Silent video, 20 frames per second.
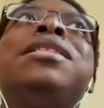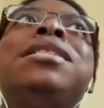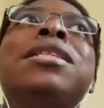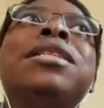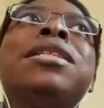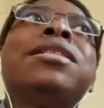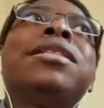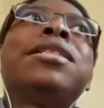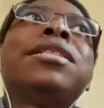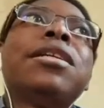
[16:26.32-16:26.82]

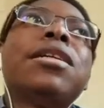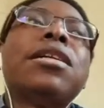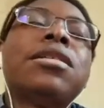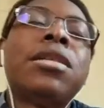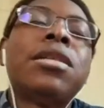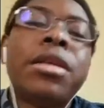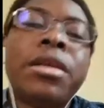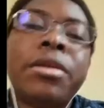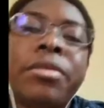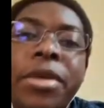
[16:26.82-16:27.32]
what
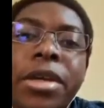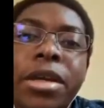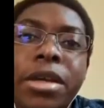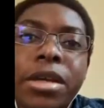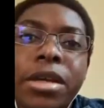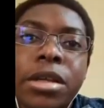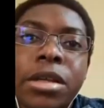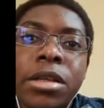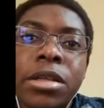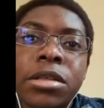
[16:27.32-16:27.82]
sickle cell
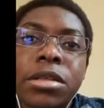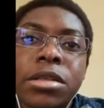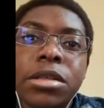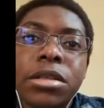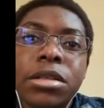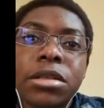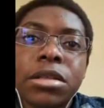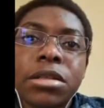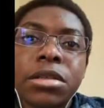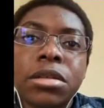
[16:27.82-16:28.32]
anemia
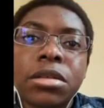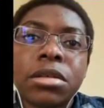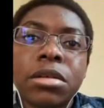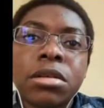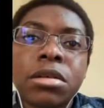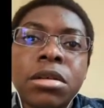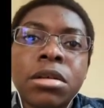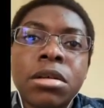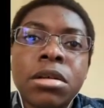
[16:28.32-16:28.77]
is.